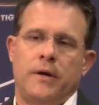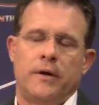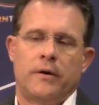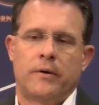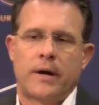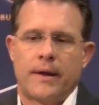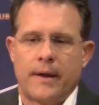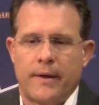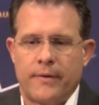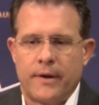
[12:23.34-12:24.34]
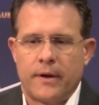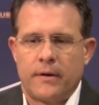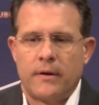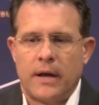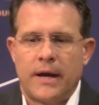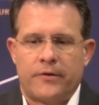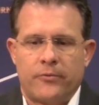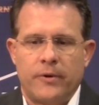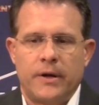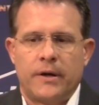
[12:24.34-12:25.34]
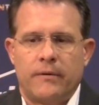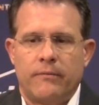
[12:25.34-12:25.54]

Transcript: You know, I think last week,